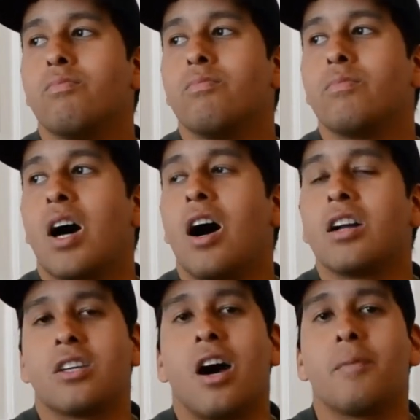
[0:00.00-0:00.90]
a
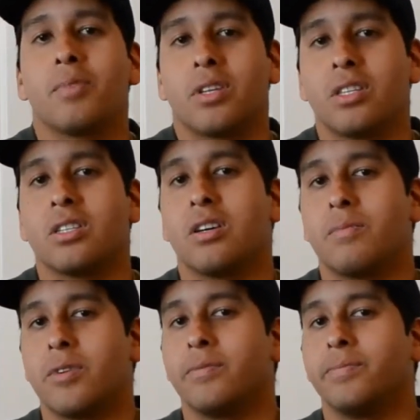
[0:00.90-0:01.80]
hot topic this
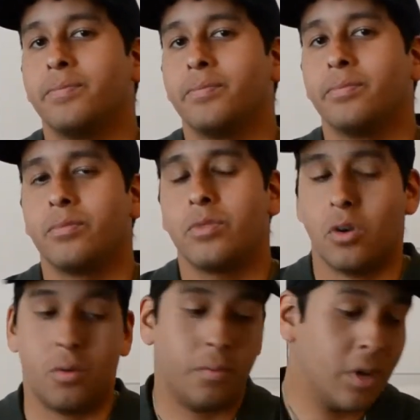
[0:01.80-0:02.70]
summer.
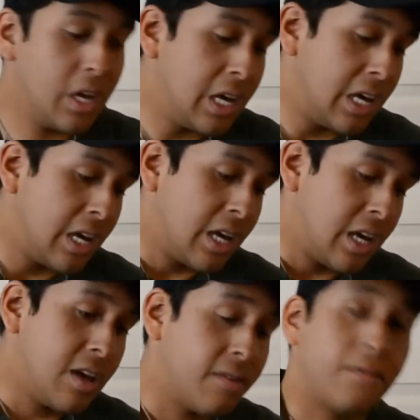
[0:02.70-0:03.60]
So,
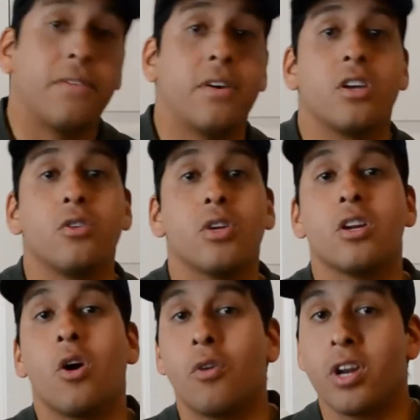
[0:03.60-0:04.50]
if you didn't
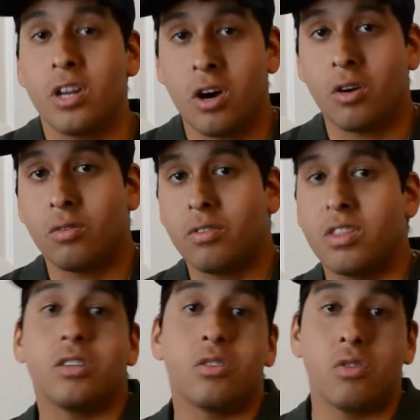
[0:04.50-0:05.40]
already know,
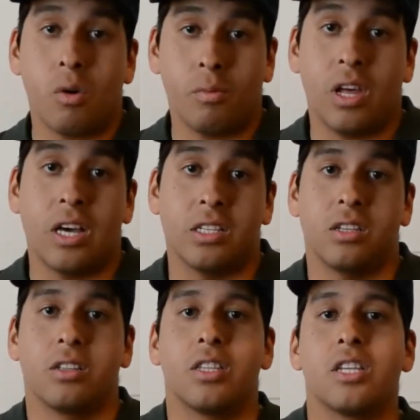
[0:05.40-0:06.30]
things are
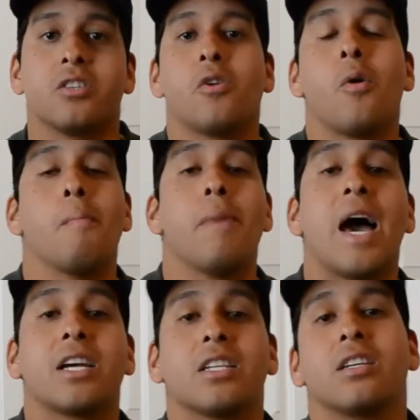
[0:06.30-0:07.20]
normalizing. Things are going
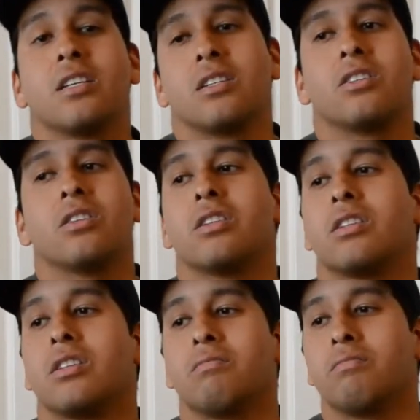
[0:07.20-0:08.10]
back to
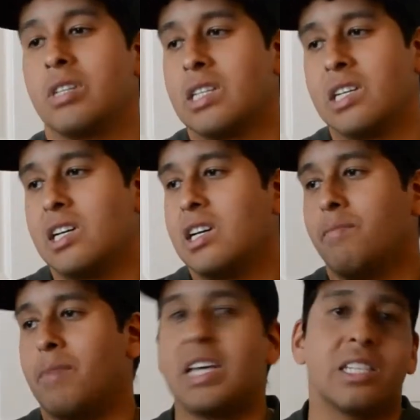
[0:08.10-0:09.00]

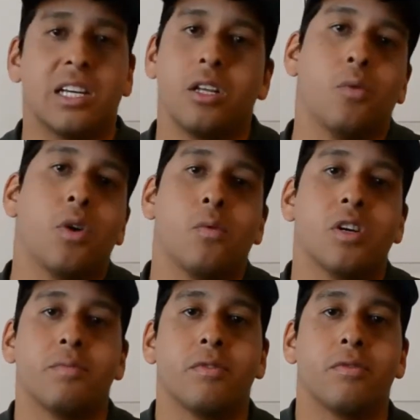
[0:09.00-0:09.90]
basically what it
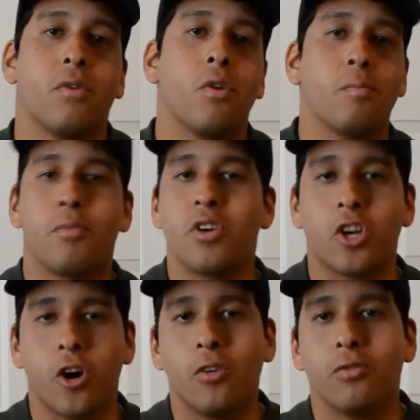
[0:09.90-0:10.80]
was before,
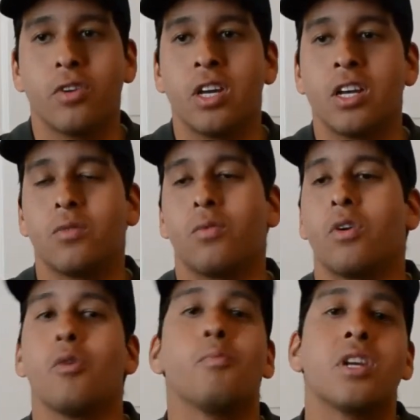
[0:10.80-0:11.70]
pre-COVID.
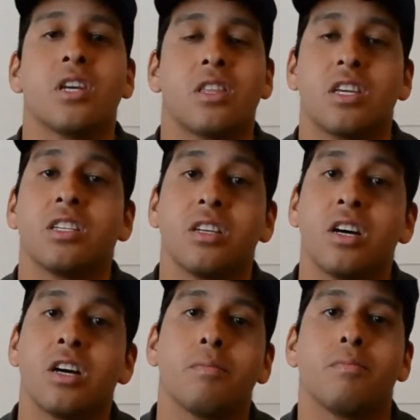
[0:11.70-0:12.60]
We're opening things
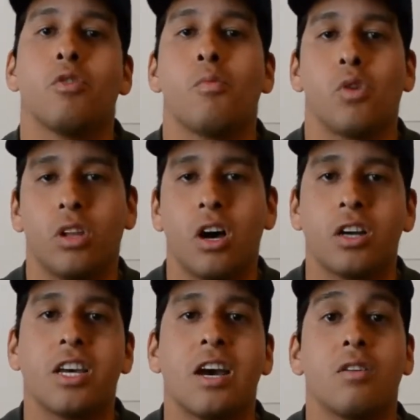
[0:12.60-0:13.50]
up, no more
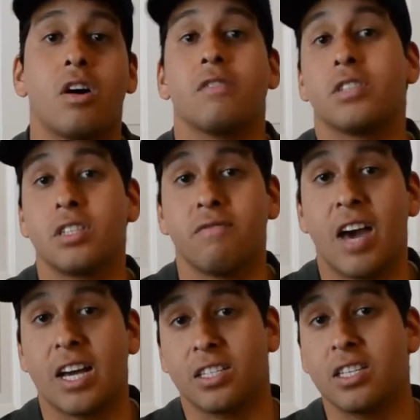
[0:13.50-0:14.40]
lockdown, obviously the
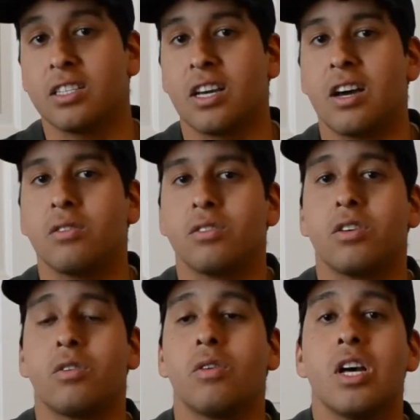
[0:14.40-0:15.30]
vaccine's out,
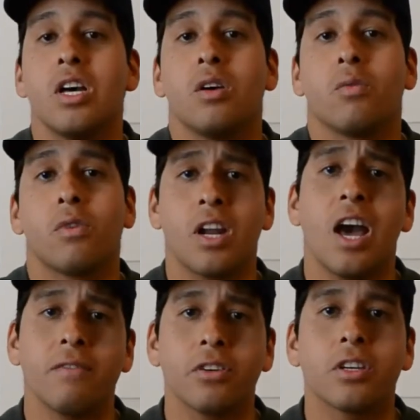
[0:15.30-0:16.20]
so we're going to
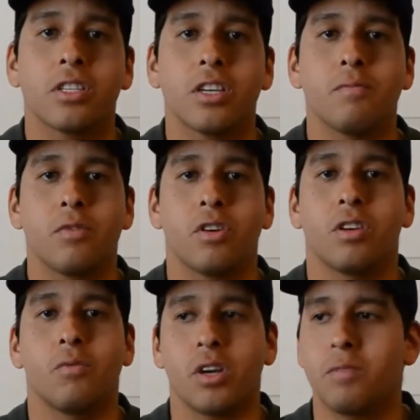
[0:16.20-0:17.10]
have a good summer.
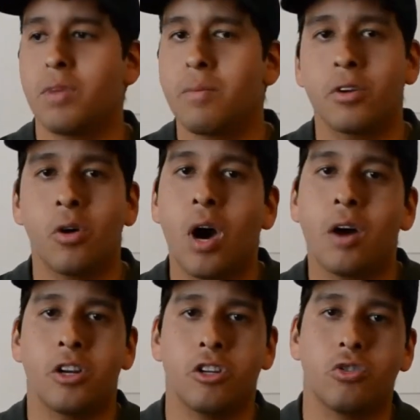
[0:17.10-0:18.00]
We're going to be able to go out
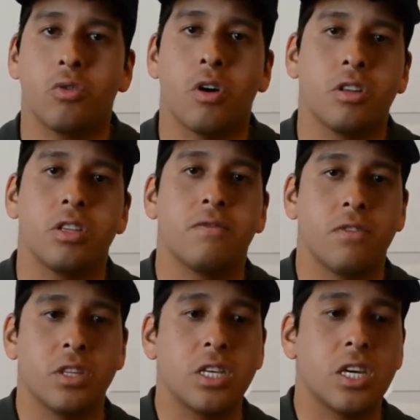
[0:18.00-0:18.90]
and enjoy our
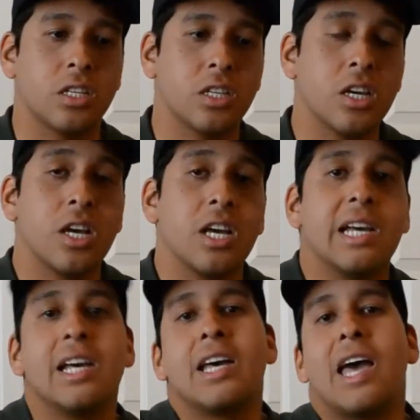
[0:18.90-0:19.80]
different things.
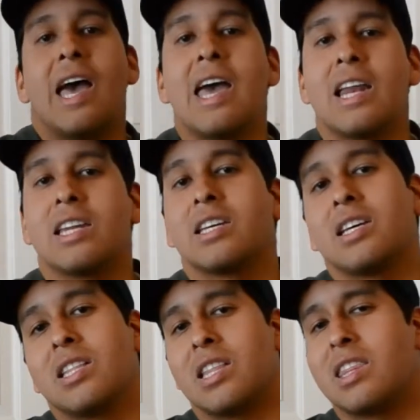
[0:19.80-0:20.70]
And
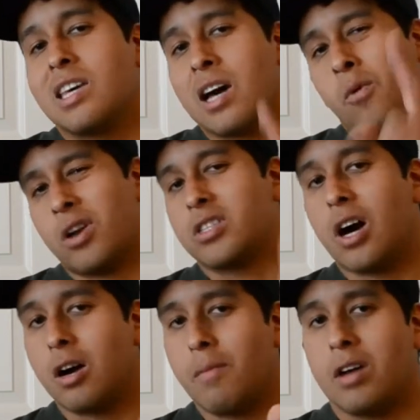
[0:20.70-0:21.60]
the thing I want to
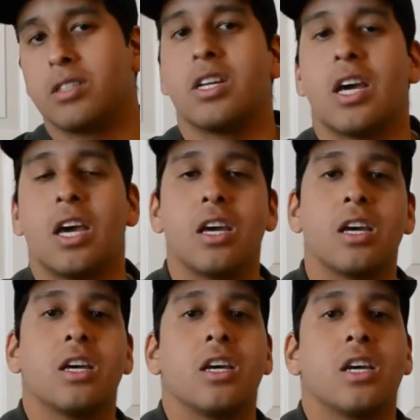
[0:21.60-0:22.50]
talk about today
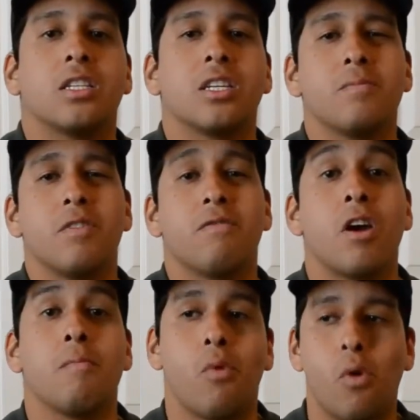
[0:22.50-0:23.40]
is going to be very
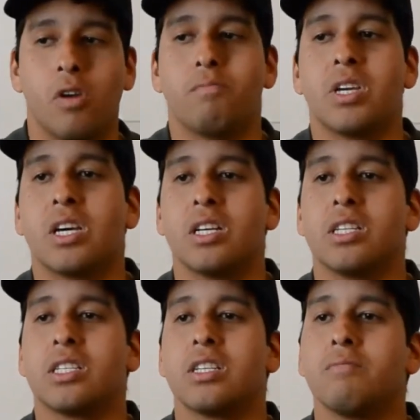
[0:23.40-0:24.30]
important because
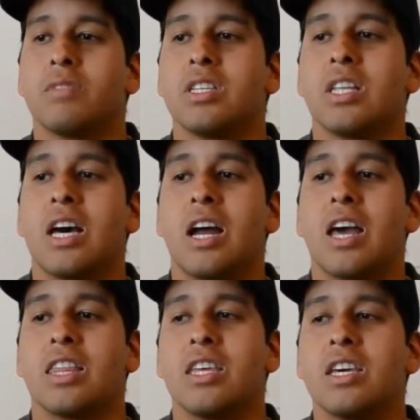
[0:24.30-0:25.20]
it's something that I
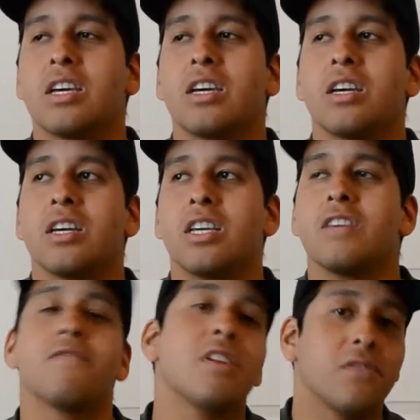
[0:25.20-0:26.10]
think
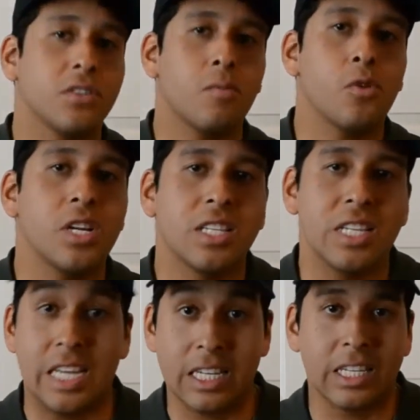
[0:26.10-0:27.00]
even if someone
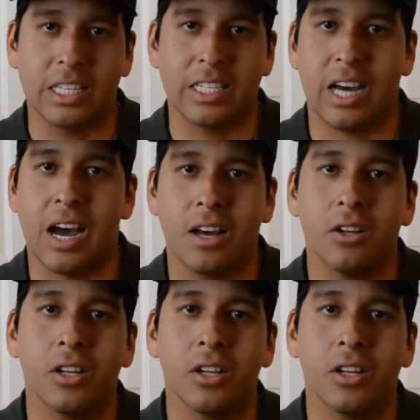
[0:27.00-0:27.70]
isn't into style,